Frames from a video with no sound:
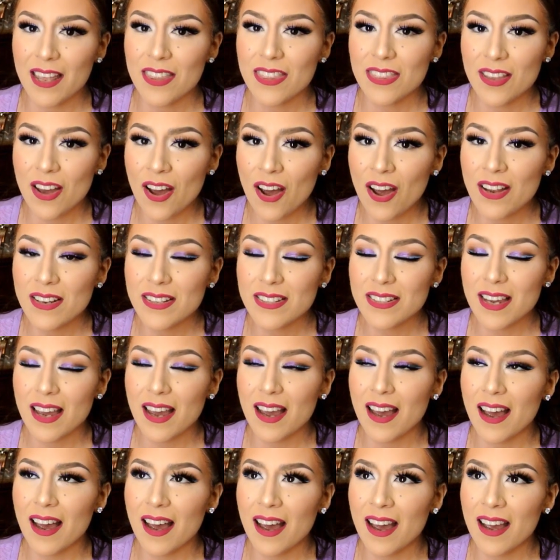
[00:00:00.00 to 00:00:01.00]
thought
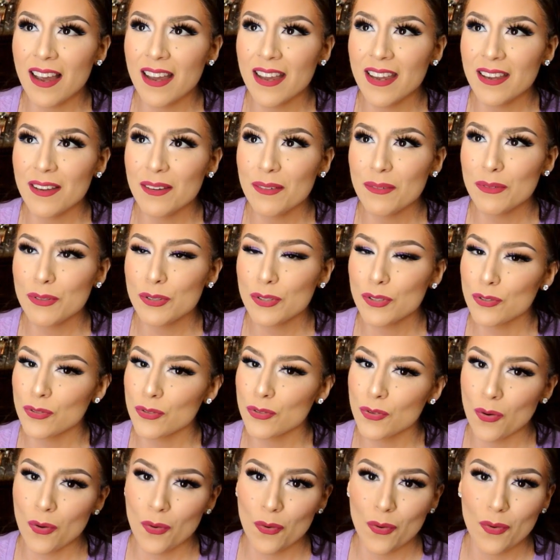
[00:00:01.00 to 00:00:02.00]
I was
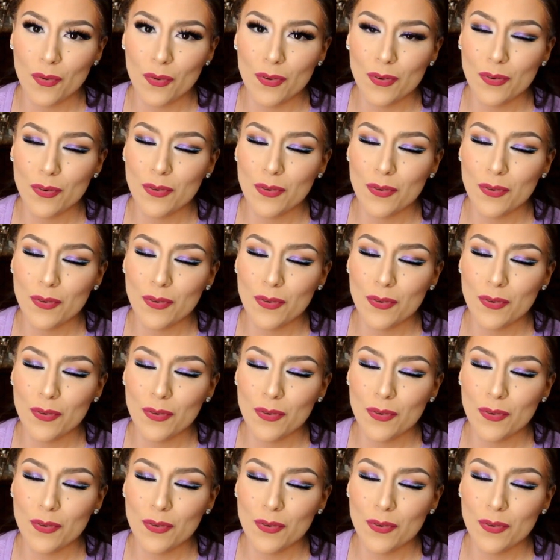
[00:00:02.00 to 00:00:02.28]
so